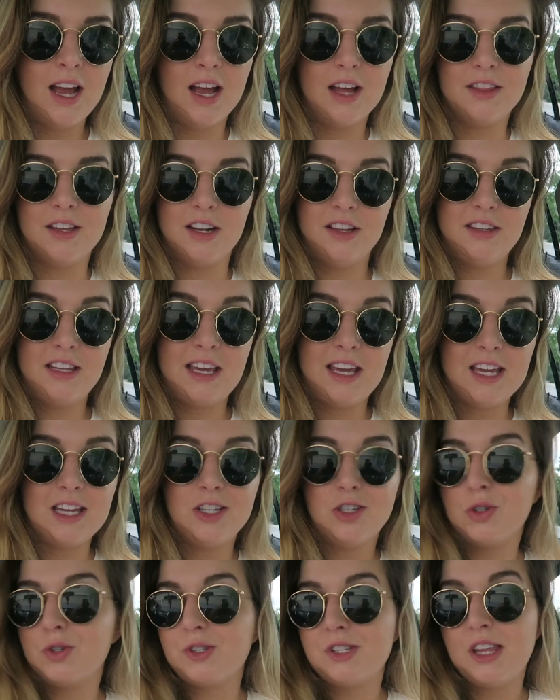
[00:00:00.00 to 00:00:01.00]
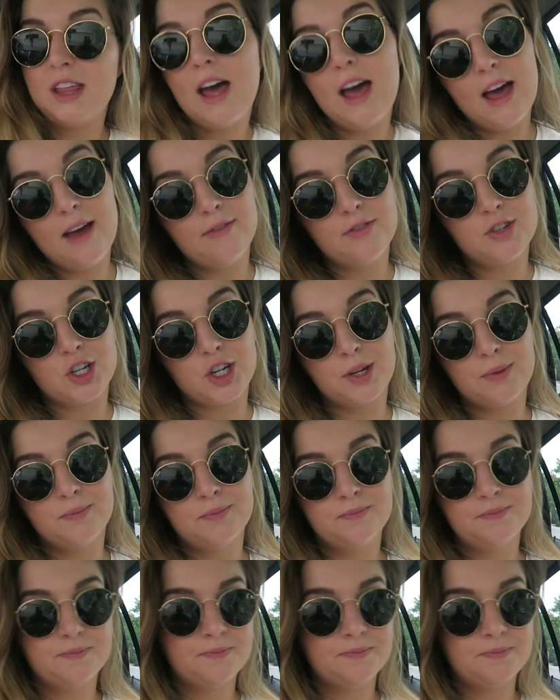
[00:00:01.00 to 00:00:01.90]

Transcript: And then at the end, you'll see the after.